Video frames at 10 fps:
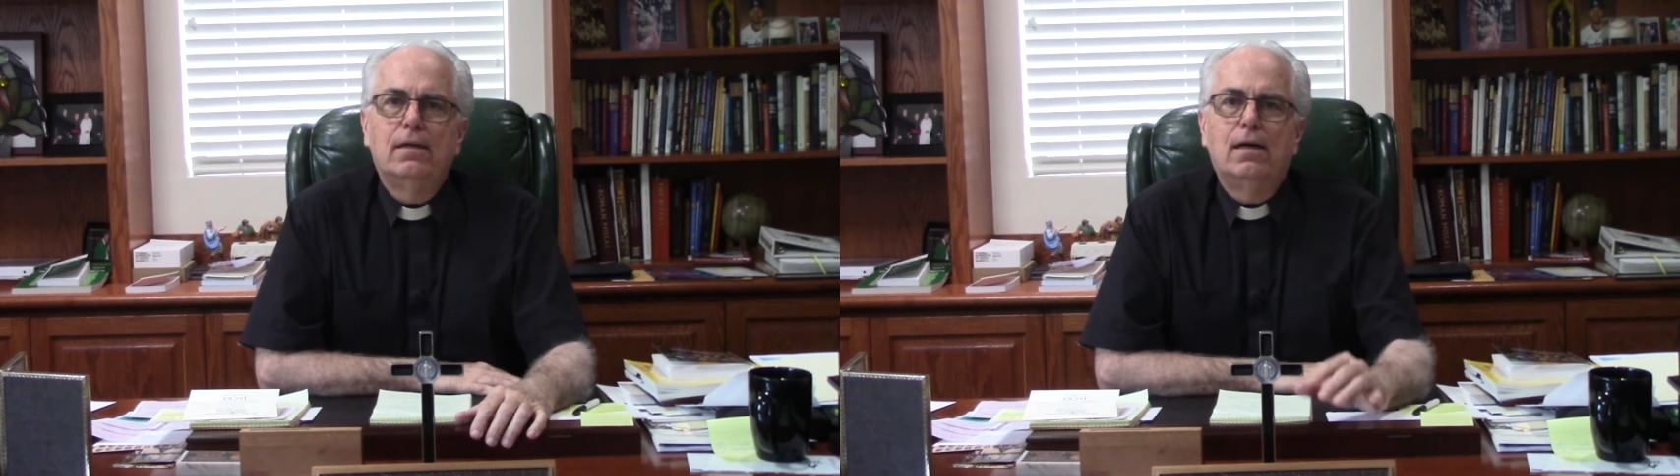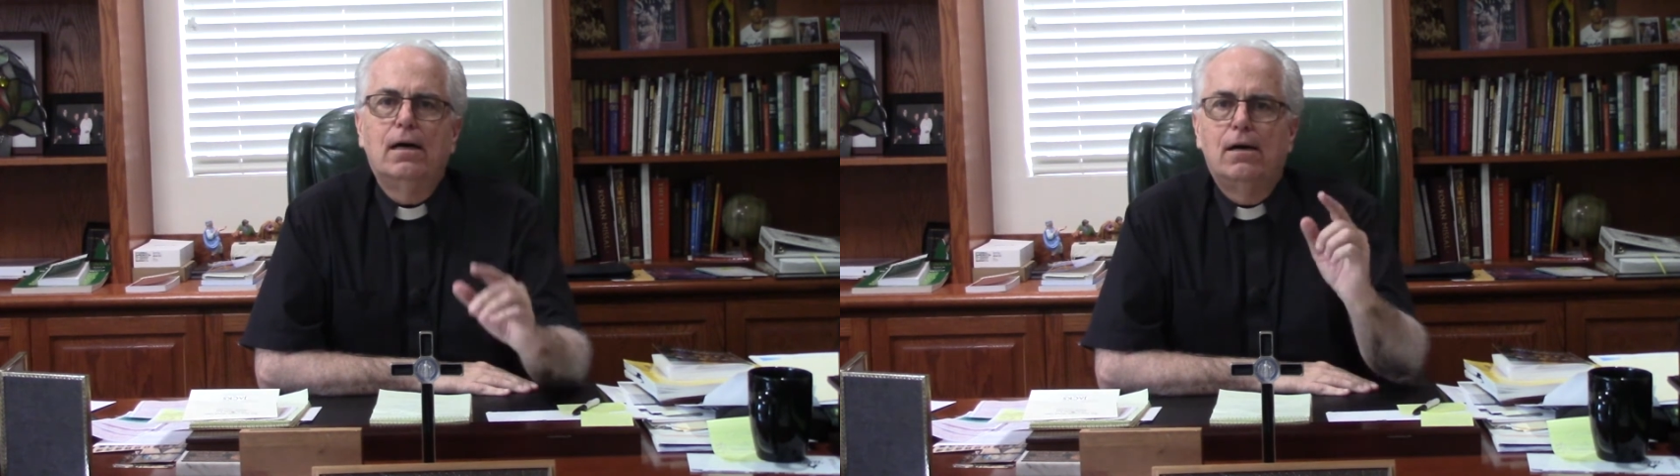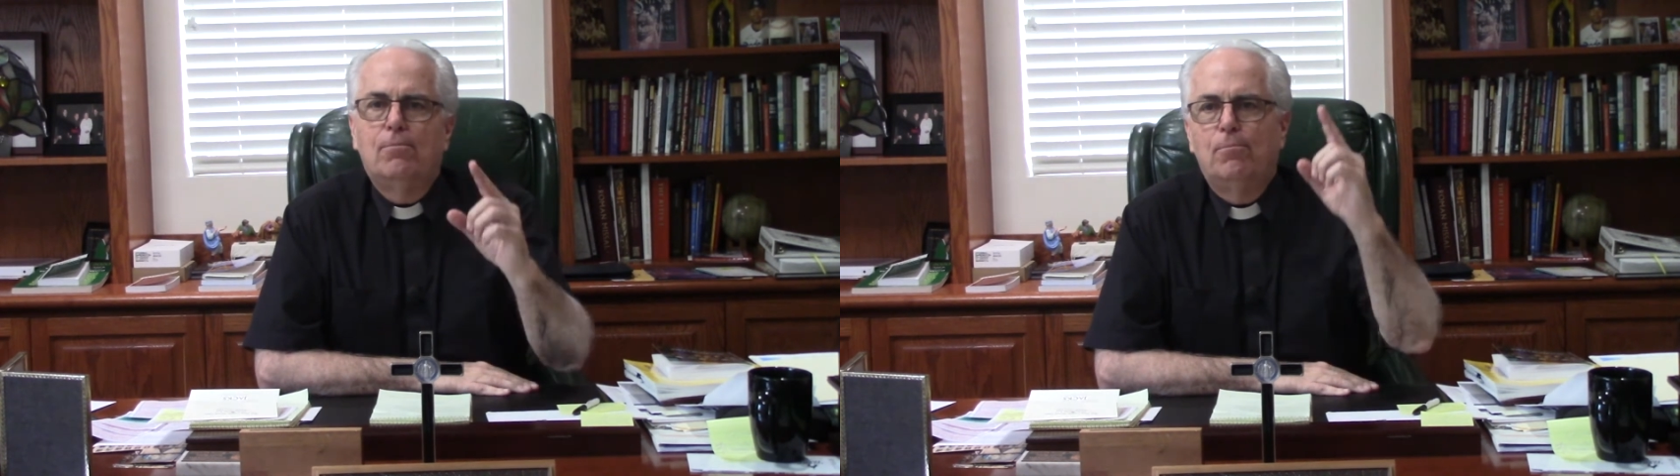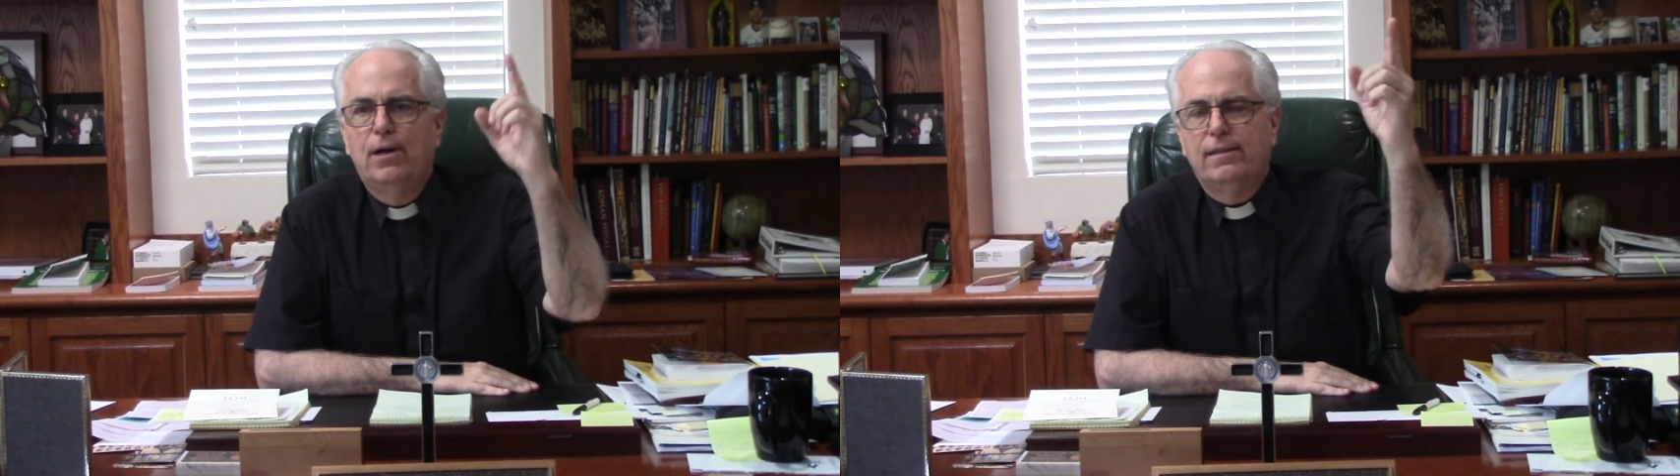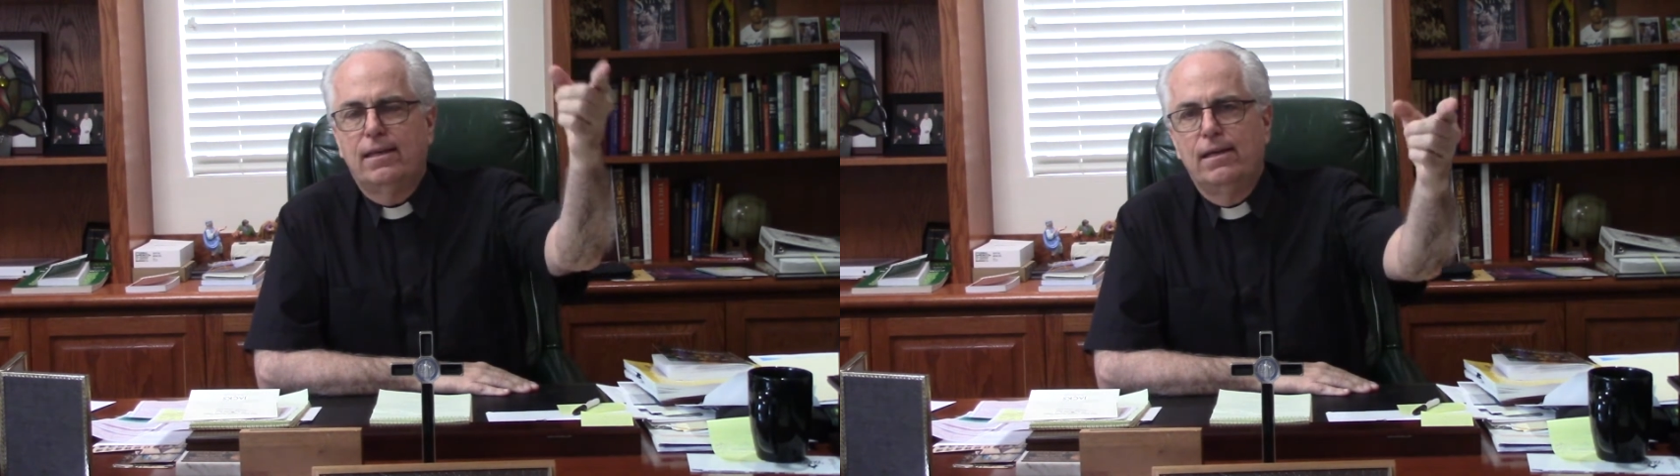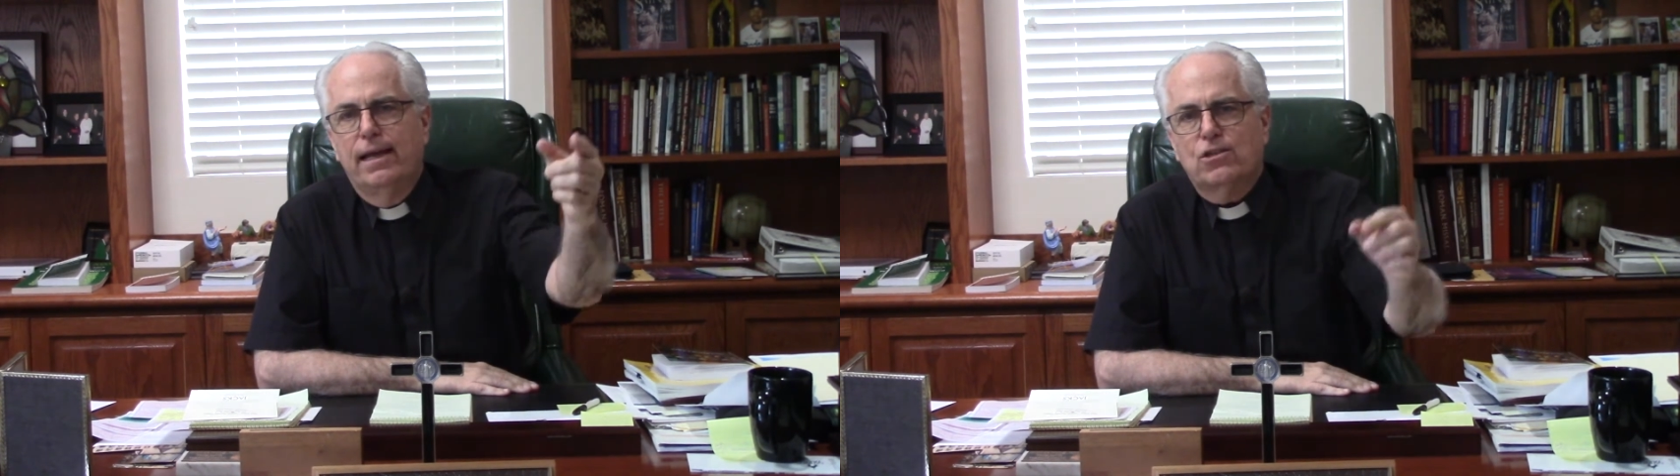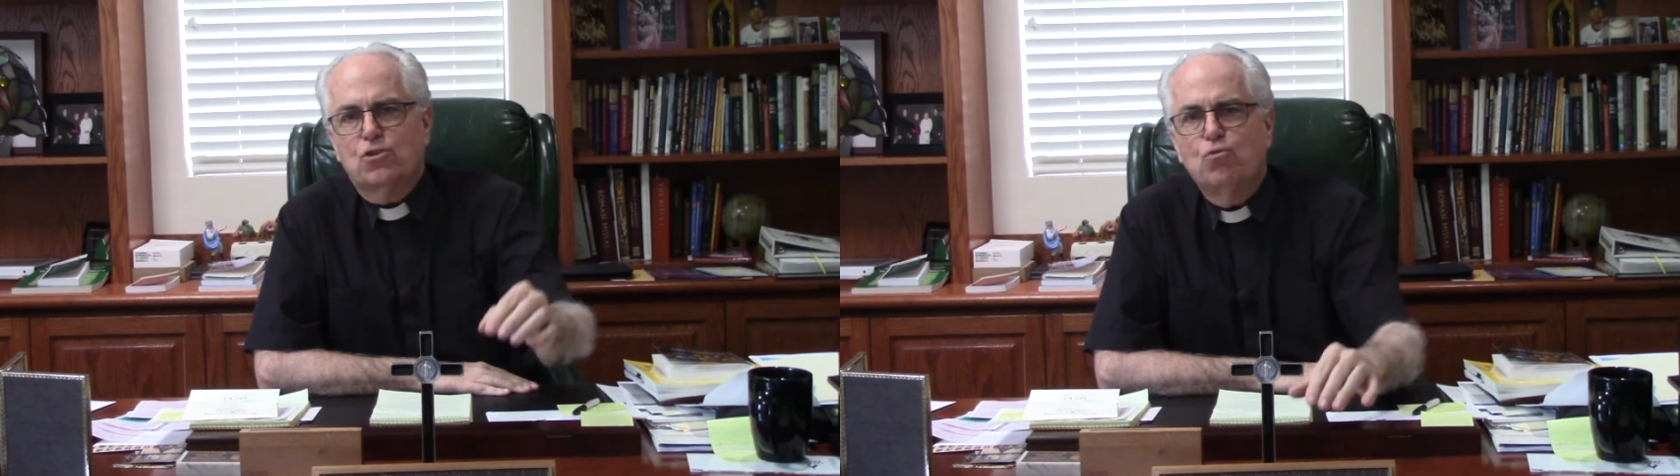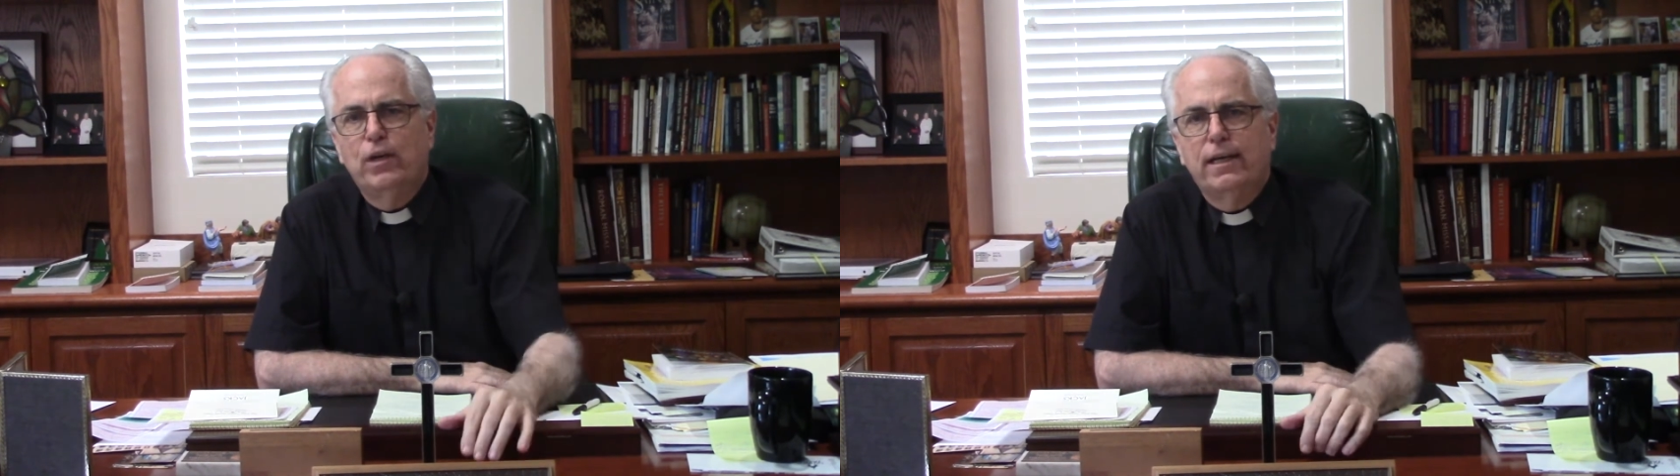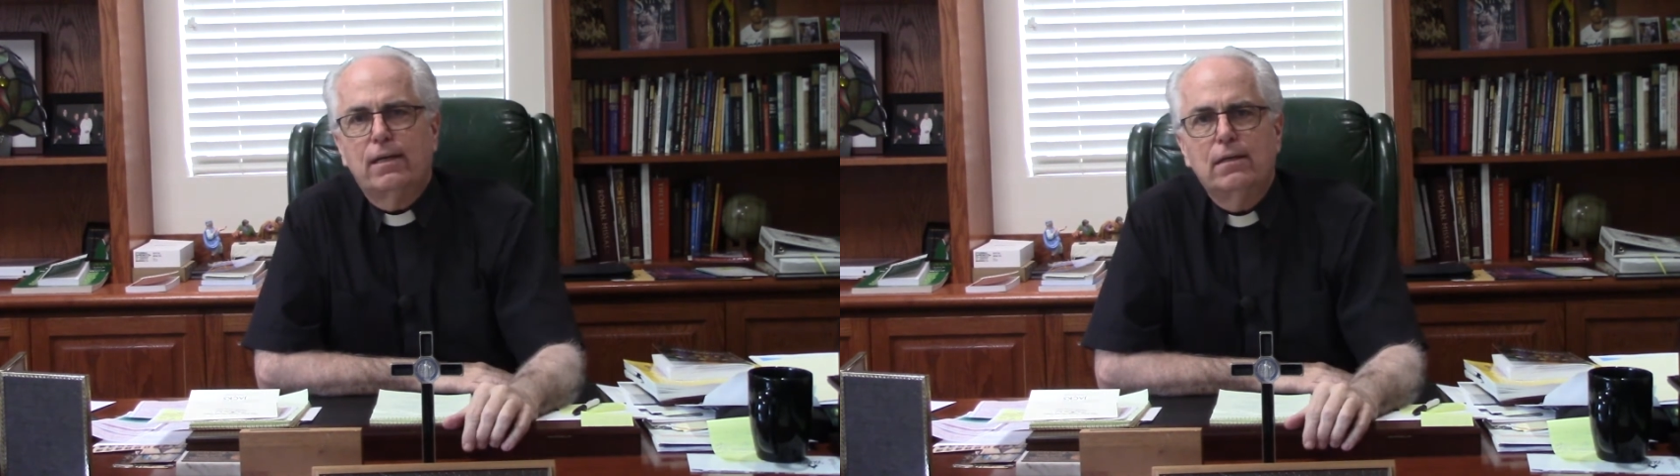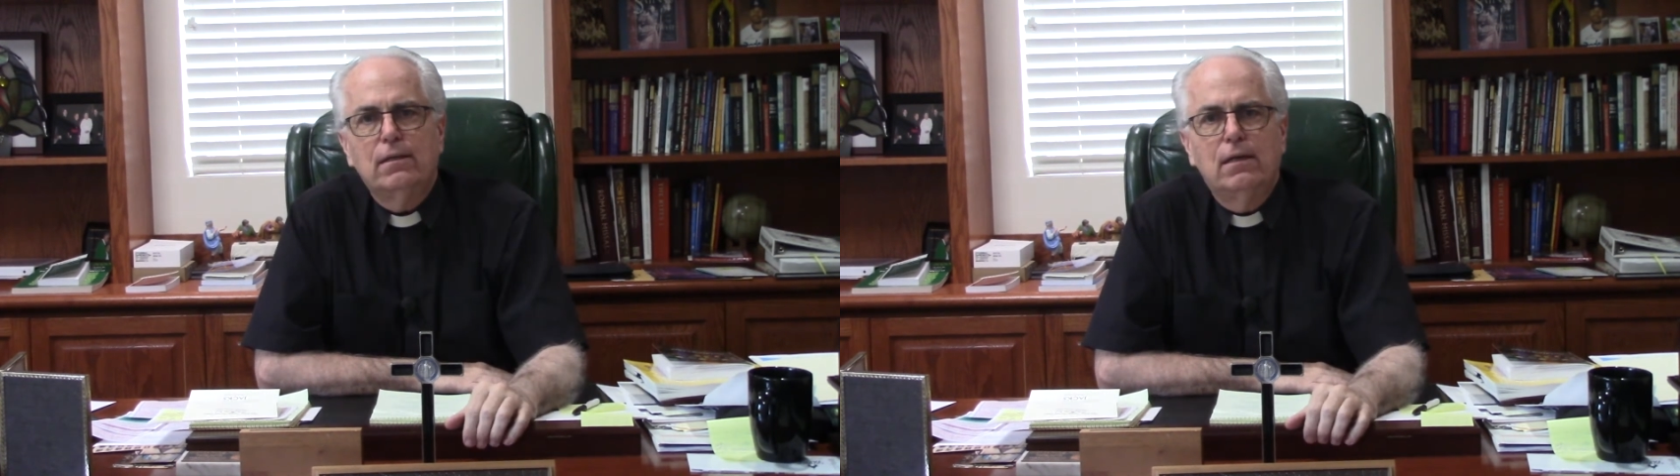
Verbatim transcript: um, but the next week,